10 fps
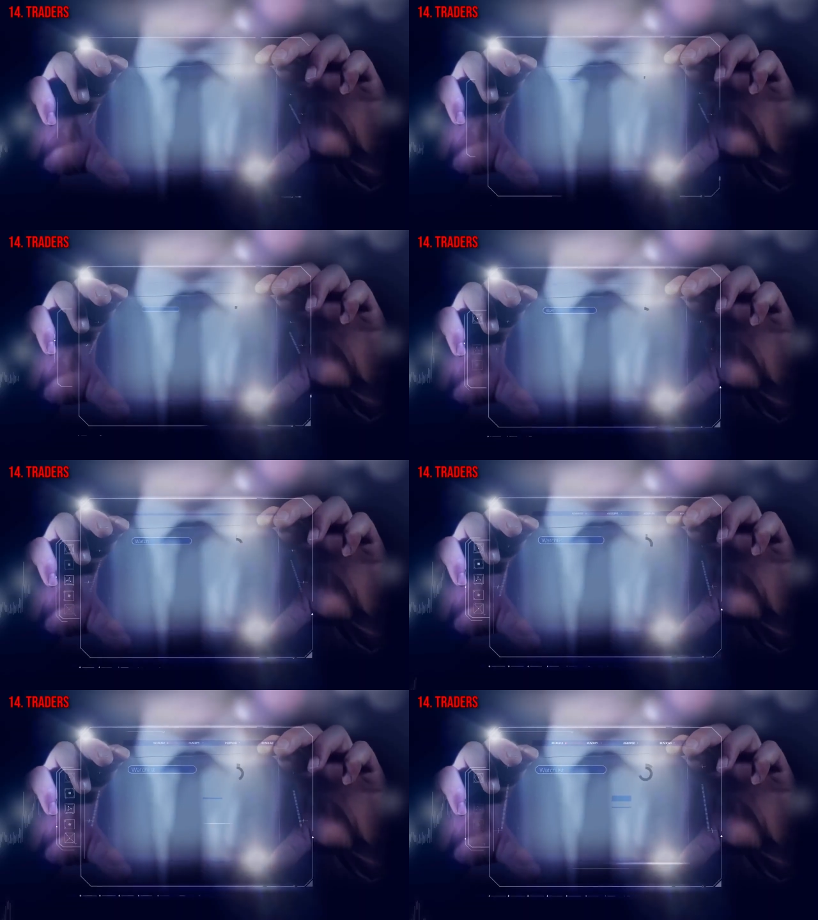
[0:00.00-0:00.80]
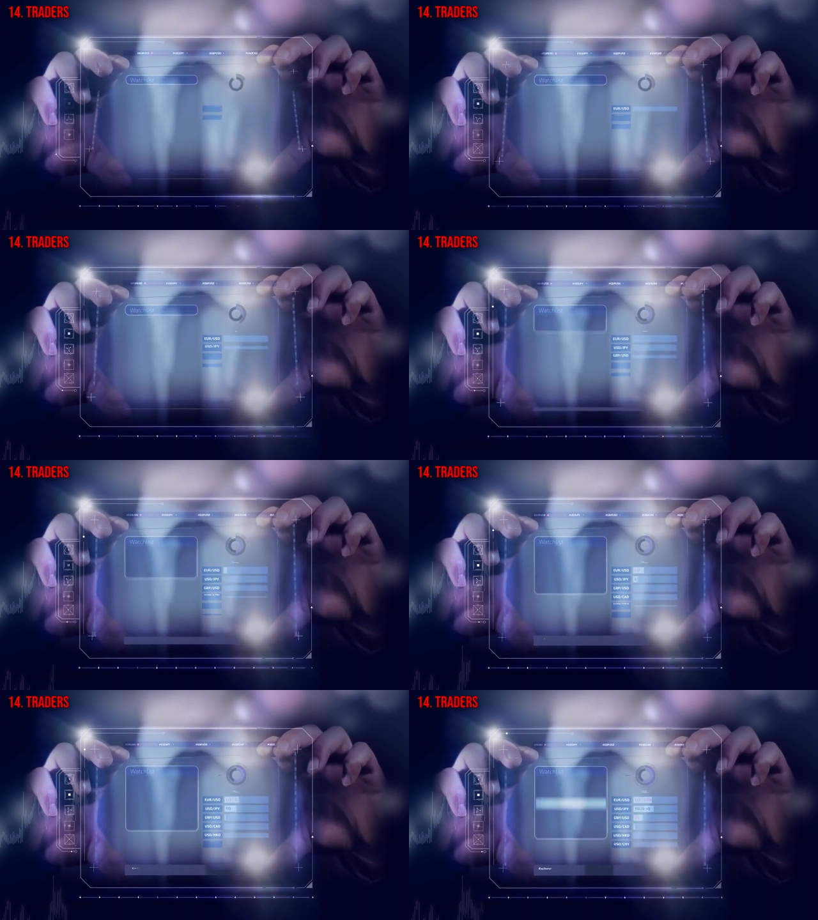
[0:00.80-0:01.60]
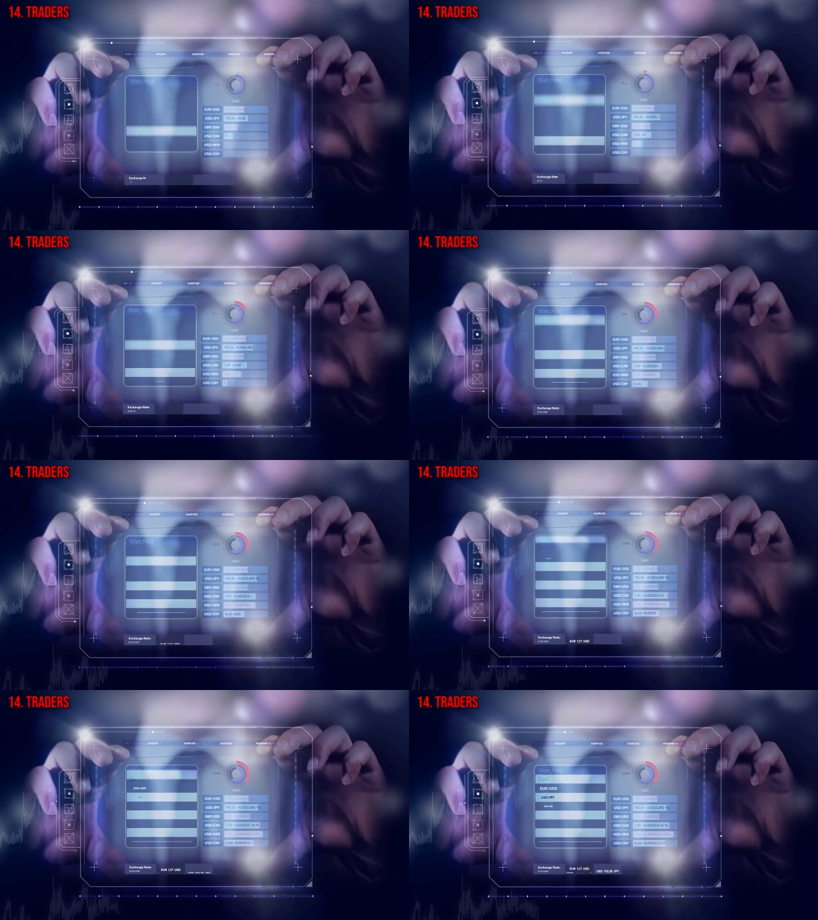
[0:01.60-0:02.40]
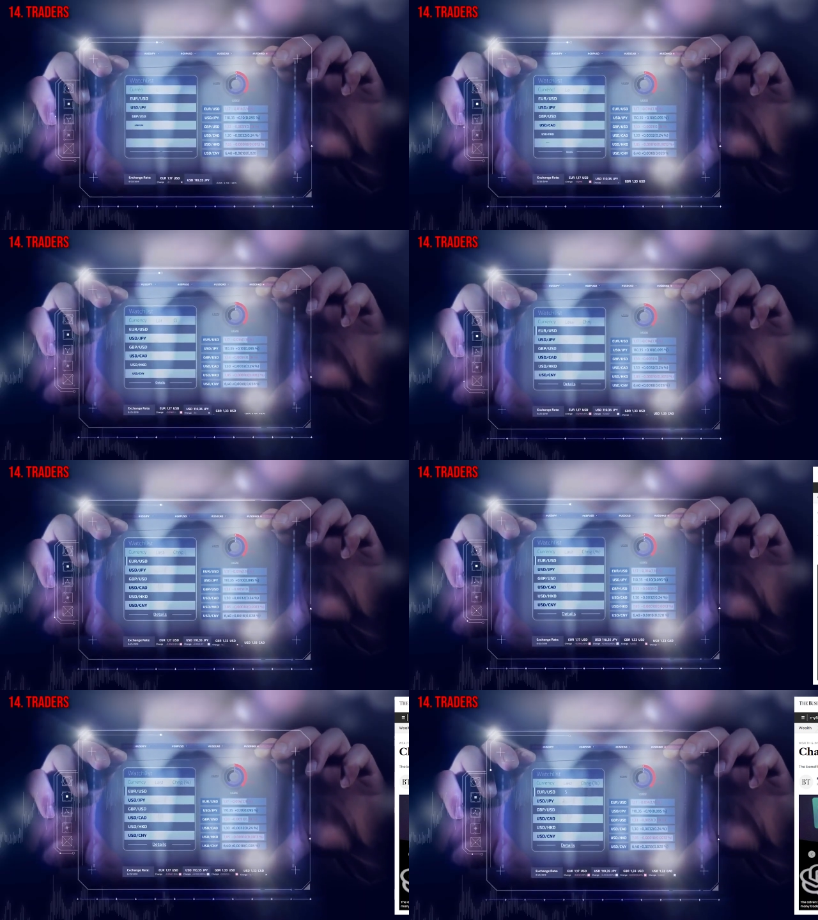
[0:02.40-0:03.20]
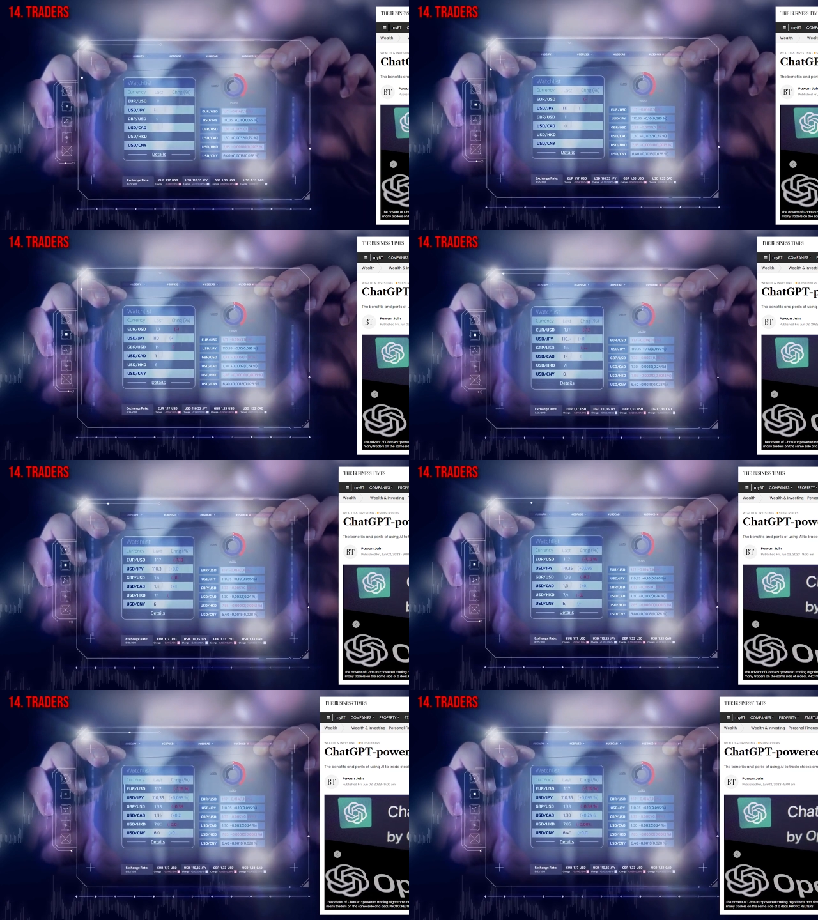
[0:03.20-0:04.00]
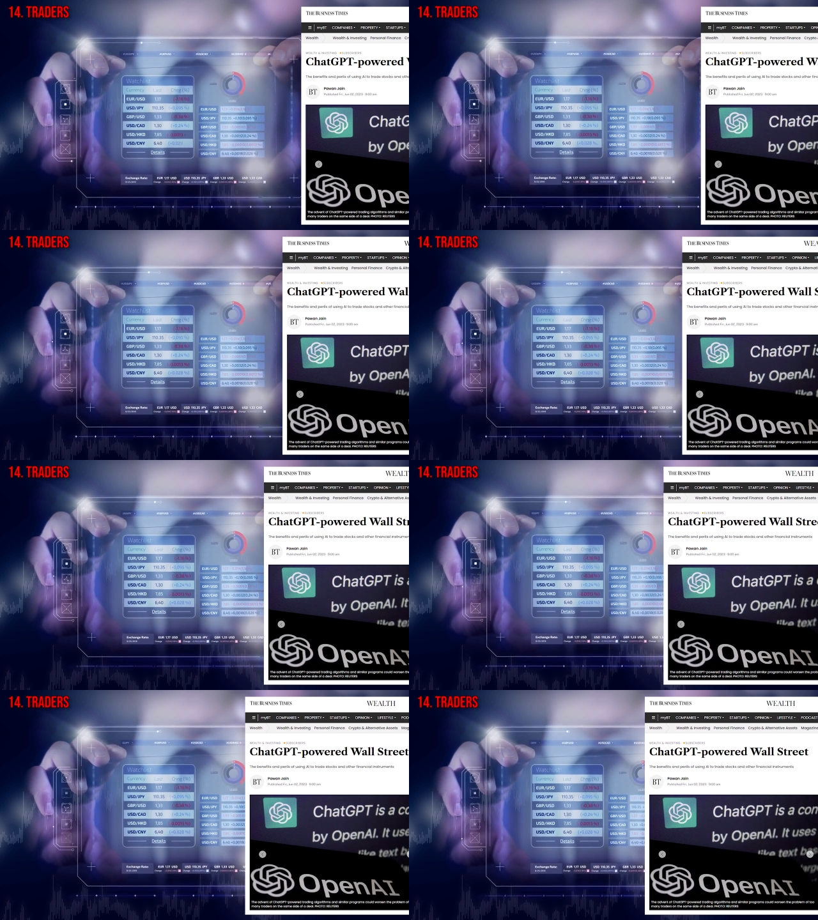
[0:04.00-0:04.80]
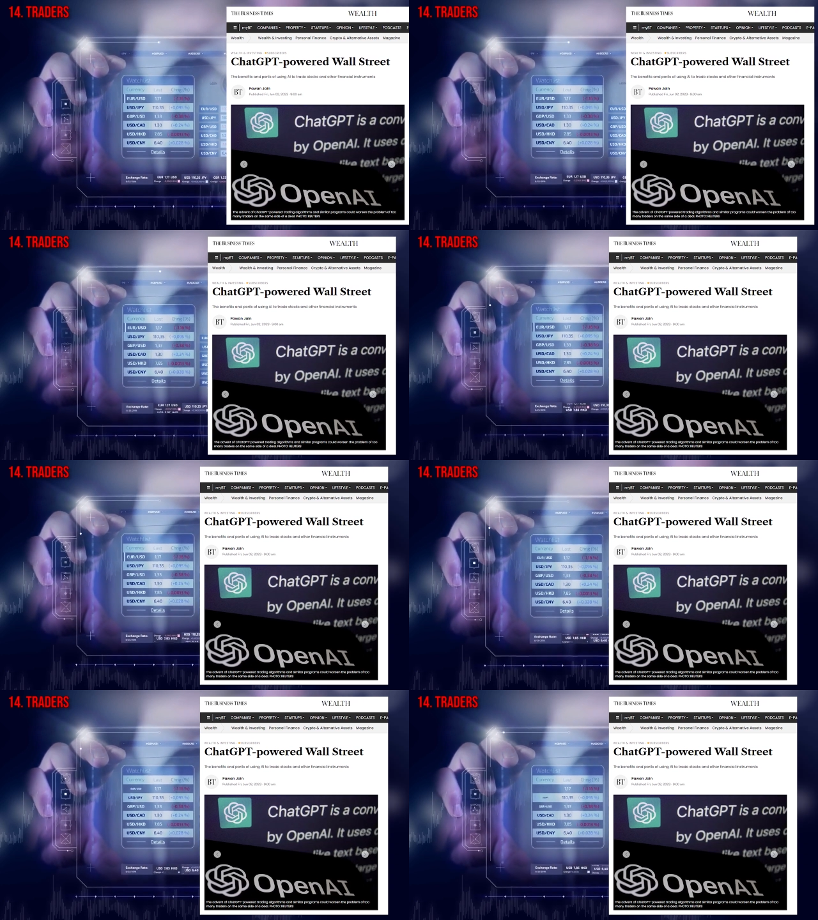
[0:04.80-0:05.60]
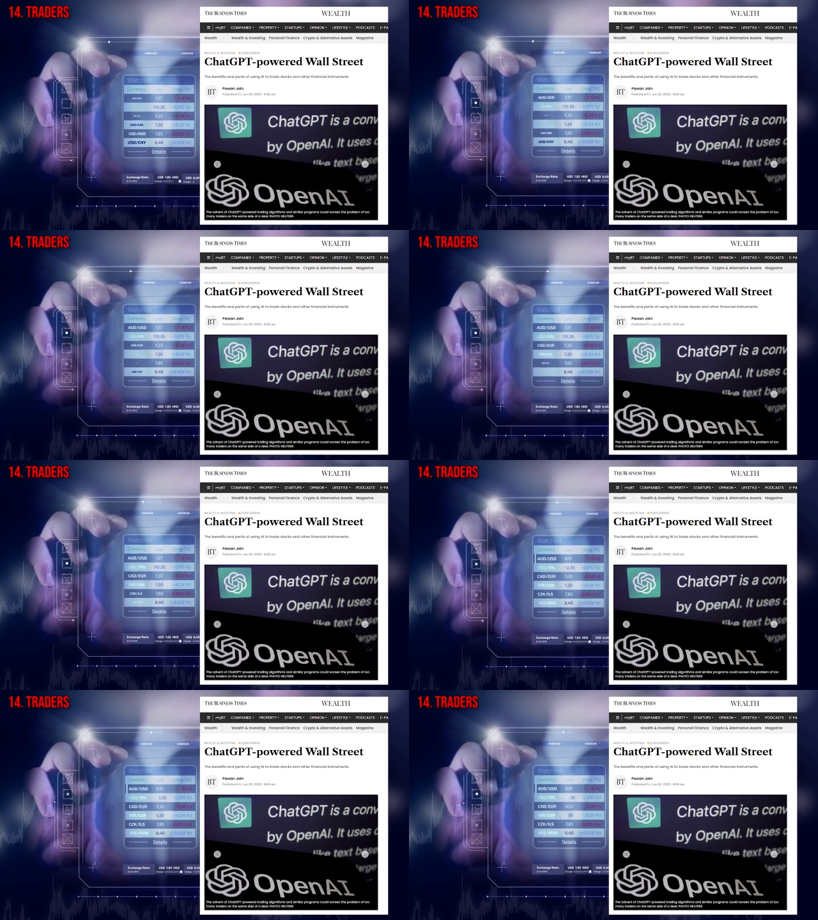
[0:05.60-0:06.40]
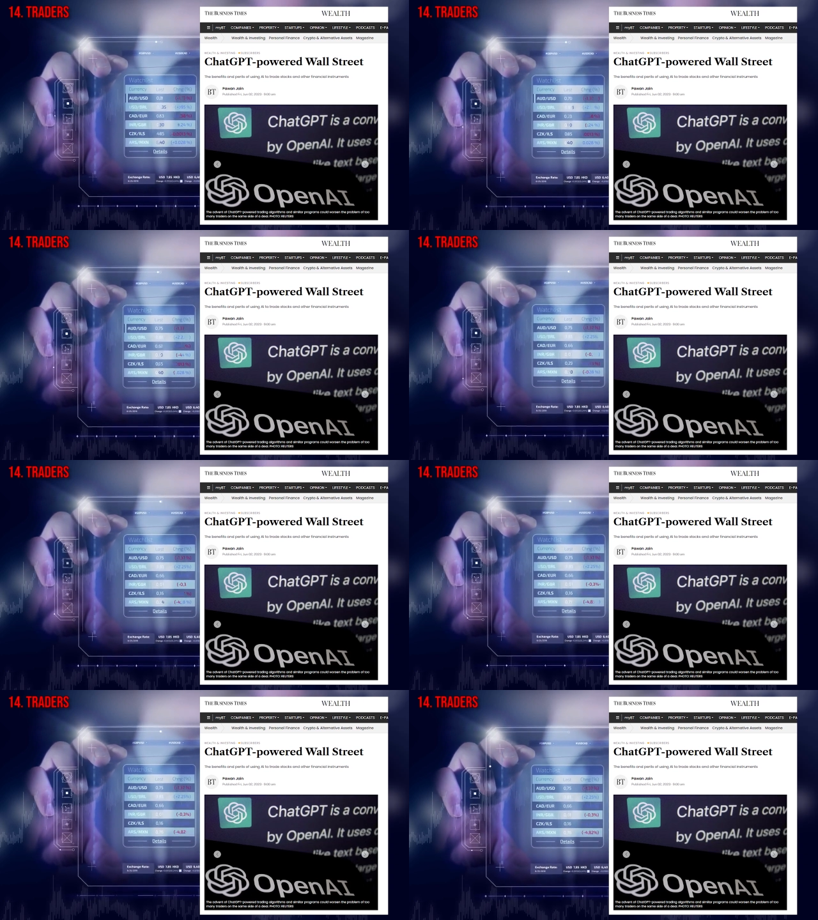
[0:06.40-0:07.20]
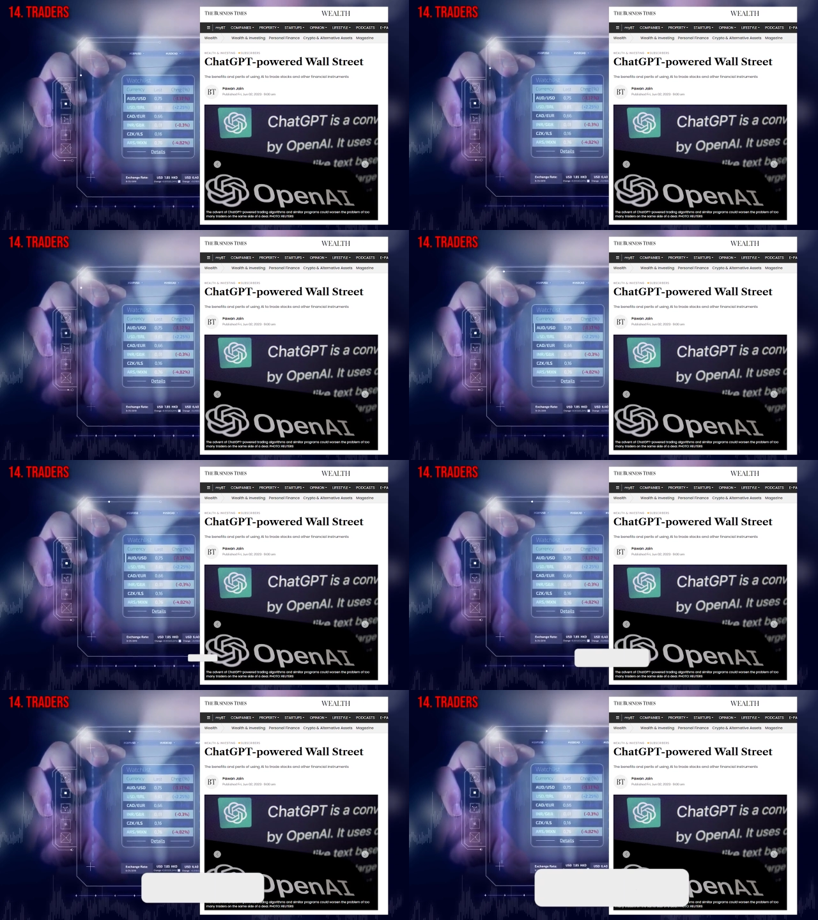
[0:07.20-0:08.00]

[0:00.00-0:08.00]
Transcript: No face is visible, so there are no lips to read.